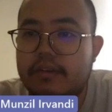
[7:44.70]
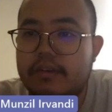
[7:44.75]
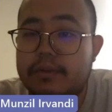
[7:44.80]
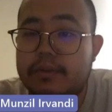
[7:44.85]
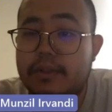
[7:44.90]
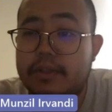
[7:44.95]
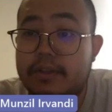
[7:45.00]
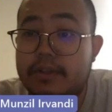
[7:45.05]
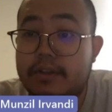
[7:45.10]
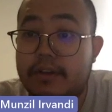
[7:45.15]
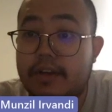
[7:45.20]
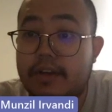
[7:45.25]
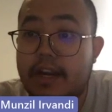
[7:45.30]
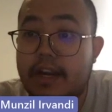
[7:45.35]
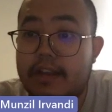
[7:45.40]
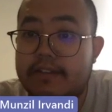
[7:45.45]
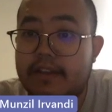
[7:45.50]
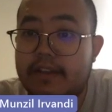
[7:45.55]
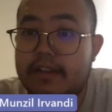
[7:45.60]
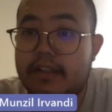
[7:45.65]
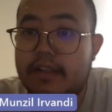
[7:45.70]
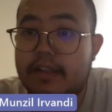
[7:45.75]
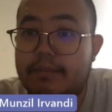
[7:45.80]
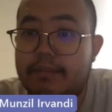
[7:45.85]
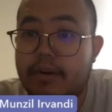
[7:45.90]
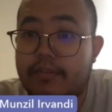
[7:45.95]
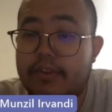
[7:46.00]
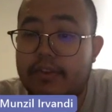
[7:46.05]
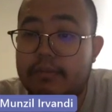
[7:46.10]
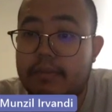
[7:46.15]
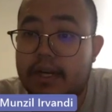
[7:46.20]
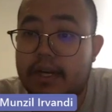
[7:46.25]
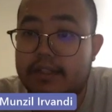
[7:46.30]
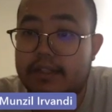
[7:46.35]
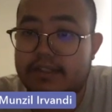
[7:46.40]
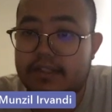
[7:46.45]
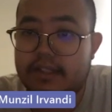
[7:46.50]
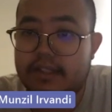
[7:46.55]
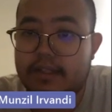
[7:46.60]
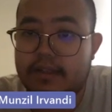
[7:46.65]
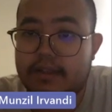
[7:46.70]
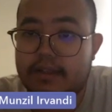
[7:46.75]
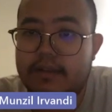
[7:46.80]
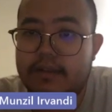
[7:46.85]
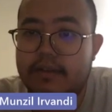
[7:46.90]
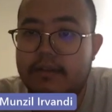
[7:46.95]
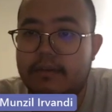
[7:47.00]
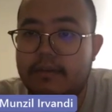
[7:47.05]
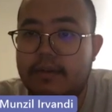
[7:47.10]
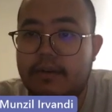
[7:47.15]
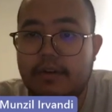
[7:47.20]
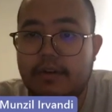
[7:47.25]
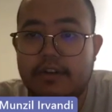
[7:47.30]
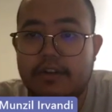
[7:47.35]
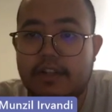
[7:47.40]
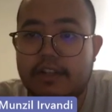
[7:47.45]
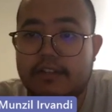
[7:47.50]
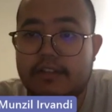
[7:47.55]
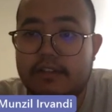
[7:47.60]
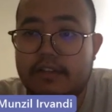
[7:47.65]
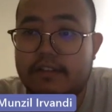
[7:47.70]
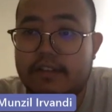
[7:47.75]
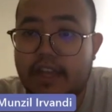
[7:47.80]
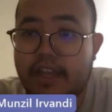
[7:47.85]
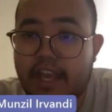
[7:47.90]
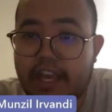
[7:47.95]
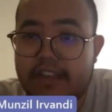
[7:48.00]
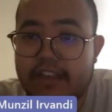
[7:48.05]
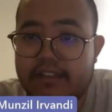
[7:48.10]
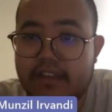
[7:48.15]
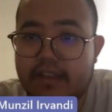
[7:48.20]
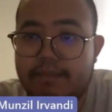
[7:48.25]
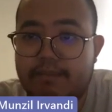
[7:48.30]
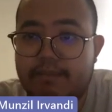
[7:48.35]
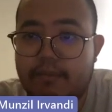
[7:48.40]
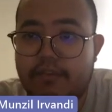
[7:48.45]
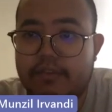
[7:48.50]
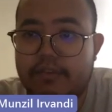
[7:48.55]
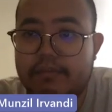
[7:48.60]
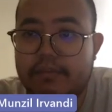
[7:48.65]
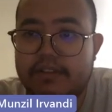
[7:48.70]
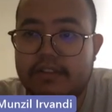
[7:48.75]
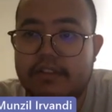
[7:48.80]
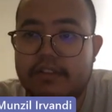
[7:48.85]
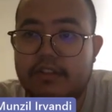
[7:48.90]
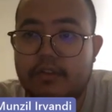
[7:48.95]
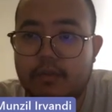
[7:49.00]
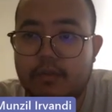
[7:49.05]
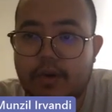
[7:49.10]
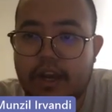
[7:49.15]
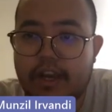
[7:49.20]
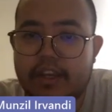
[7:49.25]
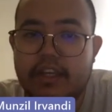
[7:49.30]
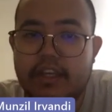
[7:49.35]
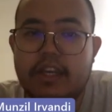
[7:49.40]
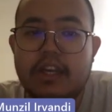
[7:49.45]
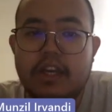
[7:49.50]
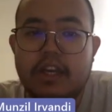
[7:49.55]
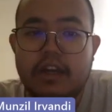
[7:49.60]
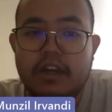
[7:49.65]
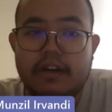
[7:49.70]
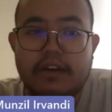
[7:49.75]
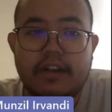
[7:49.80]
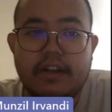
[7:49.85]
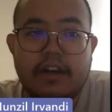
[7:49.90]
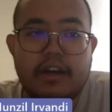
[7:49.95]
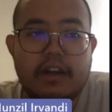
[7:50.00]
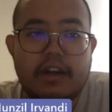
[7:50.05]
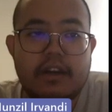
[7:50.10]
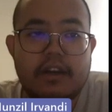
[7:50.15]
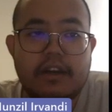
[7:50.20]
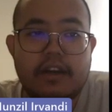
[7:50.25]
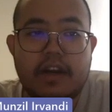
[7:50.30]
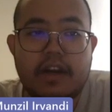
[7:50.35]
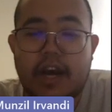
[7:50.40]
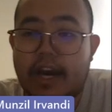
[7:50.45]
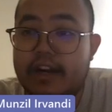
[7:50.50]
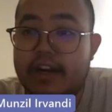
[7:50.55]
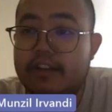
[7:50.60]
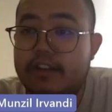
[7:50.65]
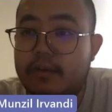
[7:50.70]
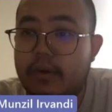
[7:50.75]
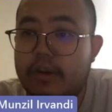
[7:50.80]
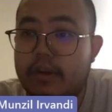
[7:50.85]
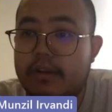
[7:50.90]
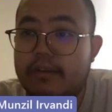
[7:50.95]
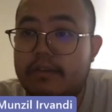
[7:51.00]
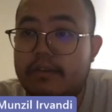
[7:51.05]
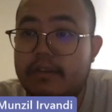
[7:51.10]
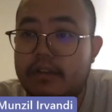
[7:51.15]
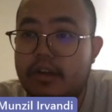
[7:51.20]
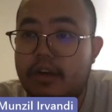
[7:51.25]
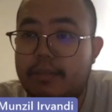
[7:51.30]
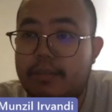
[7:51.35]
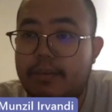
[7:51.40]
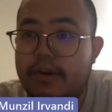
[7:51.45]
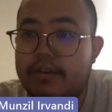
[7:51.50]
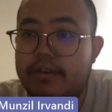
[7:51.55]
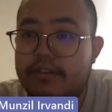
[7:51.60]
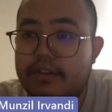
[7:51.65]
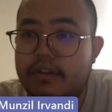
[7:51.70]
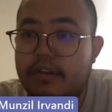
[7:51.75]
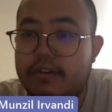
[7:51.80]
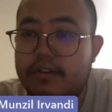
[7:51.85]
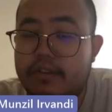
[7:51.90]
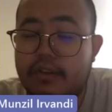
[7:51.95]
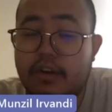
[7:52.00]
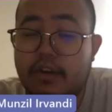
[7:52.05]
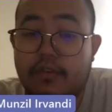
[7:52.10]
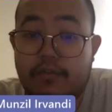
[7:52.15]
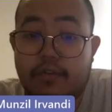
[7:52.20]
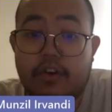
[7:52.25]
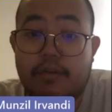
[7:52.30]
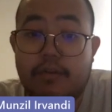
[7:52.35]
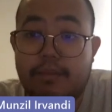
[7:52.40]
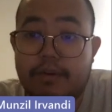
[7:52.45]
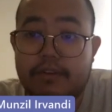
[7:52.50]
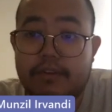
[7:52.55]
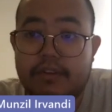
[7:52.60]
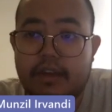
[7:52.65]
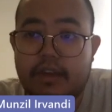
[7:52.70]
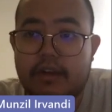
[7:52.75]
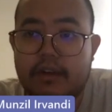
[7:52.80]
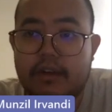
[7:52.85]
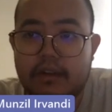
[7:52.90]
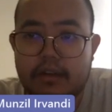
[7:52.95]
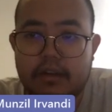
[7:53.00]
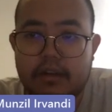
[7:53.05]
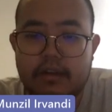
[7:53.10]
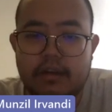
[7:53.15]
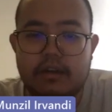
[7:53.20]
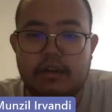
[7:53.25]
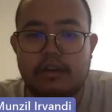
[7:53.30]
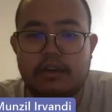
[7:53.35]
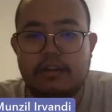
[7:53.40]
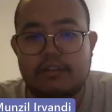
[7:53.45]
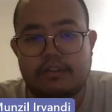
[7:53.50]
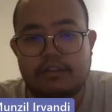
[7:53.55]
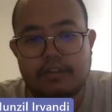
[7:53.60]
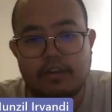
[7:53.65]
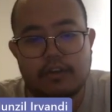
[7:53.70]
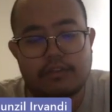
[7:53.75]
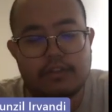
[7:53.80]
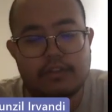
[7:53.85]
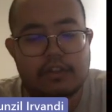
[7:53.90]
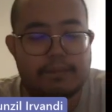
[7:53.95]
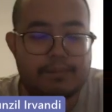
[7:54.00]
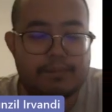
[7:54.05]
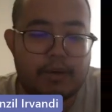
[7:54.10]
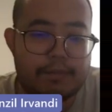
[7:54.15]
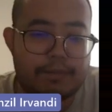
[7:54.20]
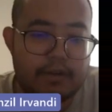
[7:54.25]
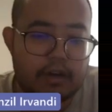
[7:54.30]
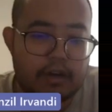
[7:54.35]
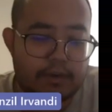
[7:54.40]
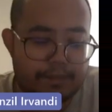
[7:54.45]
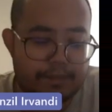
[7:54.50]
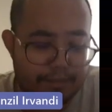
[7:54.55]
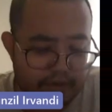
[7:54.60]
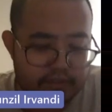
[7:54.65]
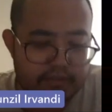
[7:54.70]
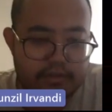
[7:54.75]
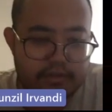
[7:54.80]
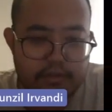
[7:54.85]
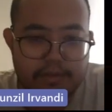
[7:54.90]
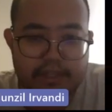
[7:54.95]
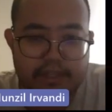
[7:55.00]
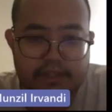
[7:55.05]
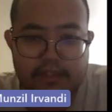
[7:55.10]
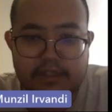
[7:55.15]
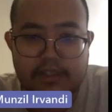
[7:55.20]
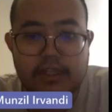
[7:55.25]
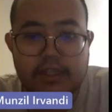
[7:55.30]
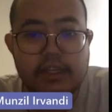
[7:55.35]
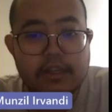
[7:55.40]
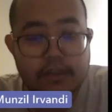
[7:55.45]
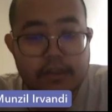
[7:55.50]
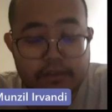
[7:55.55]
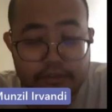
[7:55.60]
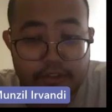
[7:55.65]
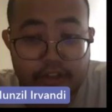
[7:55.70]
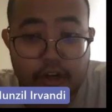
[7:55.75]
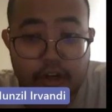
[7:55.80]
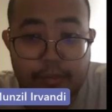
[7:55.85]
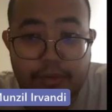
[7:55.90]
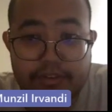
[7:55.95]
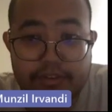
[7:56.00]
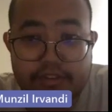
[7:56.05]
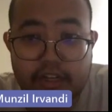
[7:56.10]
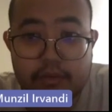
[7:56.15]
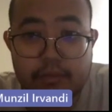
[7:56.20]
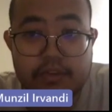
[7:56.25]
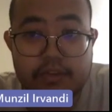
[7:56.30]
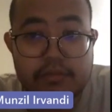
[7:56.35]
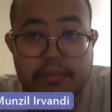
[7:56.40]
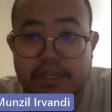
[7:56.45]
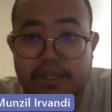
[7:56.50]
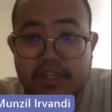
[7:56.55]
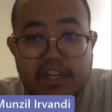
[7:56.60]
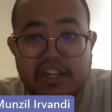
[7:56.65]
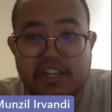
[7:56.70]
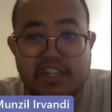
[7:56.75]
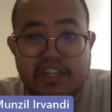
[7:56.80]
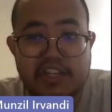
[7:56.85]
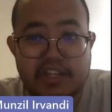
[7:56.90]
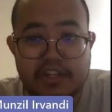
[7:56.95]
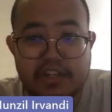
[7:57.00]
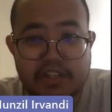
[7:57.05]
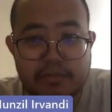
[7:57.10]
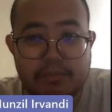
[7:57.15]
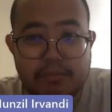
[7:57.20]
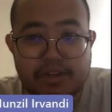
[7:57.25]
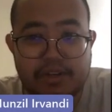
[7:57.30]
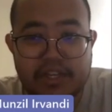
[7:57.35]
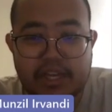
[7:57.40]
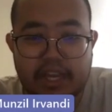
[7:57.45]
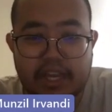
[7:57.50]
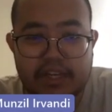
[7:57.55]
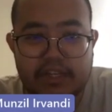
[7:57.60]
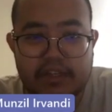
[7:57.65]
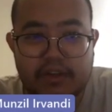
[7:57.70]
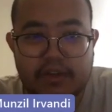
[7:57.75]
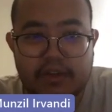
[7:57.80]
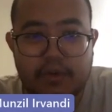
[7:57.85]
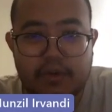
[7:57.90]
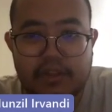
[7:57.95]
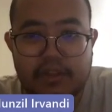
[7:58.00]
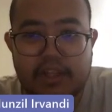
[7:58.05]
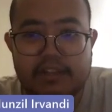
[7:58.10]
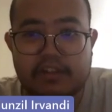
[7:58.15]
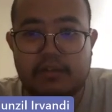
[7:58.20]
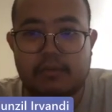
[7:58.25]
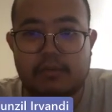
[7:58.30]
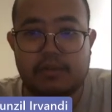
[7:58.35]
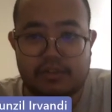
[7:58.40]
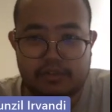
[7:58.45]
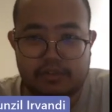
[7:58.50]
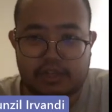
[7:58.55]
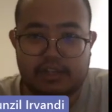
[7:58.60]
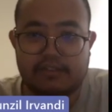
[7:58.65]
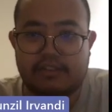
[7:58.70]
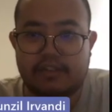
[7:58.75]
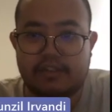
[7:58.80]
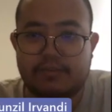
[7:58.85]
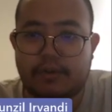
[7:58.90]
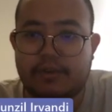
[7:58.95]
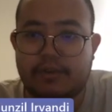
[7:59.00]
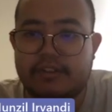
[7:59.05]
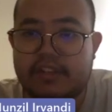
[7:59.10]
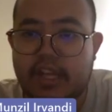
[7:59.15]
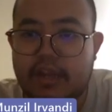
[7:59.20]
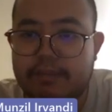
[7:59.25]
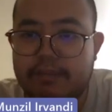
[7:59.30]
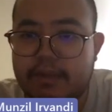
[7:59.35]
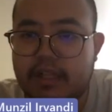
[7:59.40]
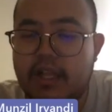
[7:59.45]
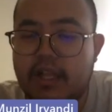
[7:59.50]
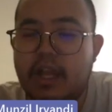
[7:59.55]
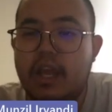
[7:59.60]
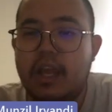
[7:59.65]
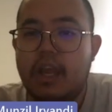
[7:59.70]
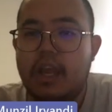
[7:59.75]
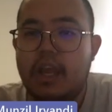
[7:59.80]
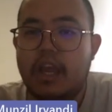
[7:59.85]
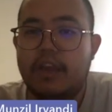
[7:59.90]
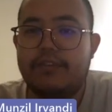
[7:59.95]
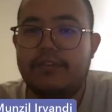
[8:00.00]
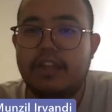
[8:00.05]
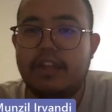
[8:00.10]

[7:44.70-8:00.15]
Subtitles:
between current asset and profit margin, when current asset is X and profit margin is Y, their R squared is 0.004%. It shows approximately 0%, which means they didn't bring any correlation, which you can see from the table. If the